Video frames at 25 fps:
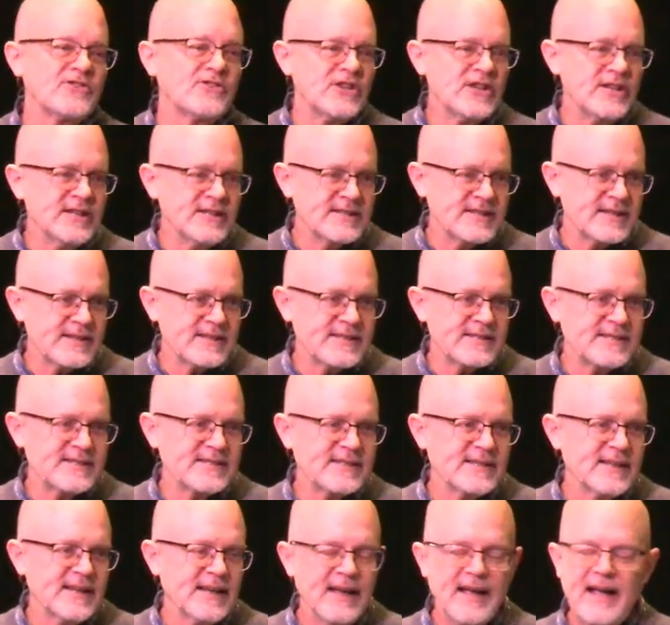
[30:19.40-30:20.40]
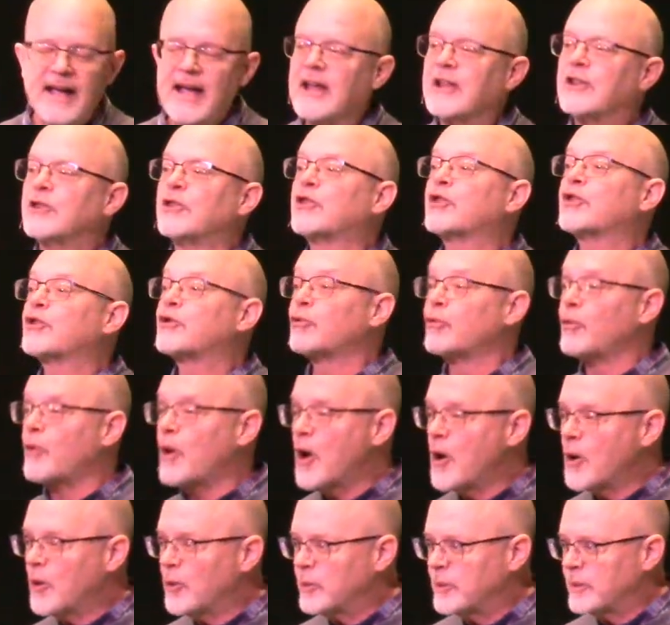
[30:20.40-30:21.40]
Jesus
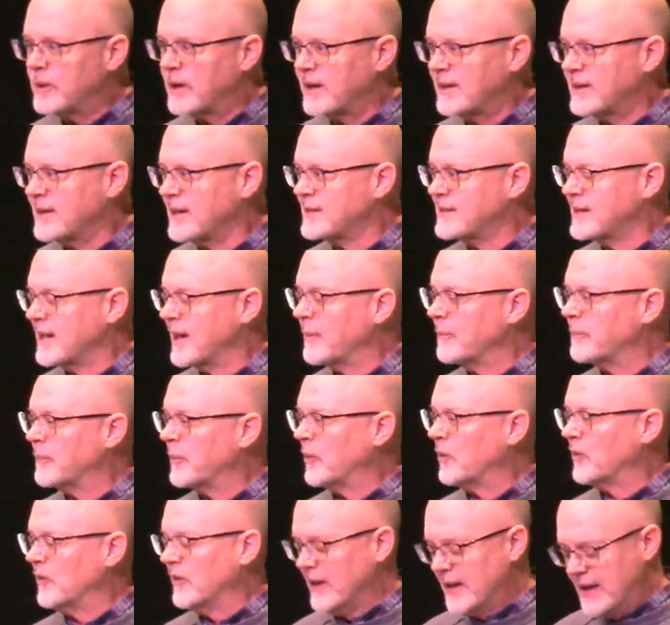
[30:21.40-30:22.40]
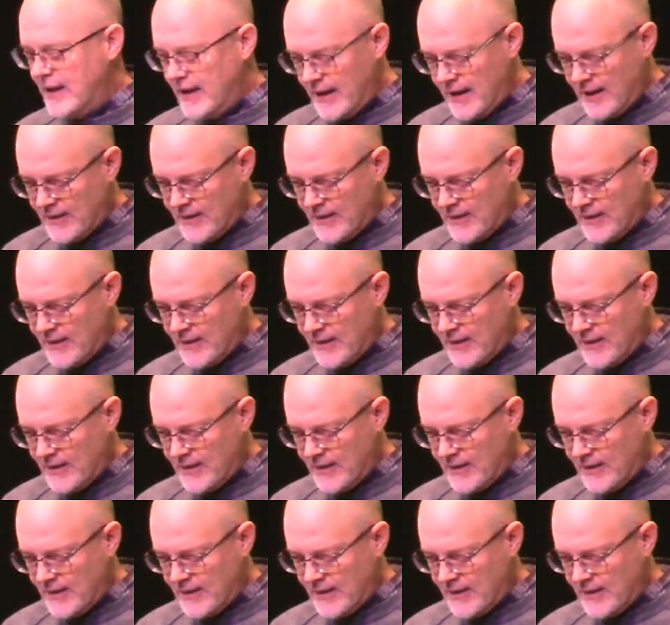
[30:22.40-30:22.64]
enthroned in the temple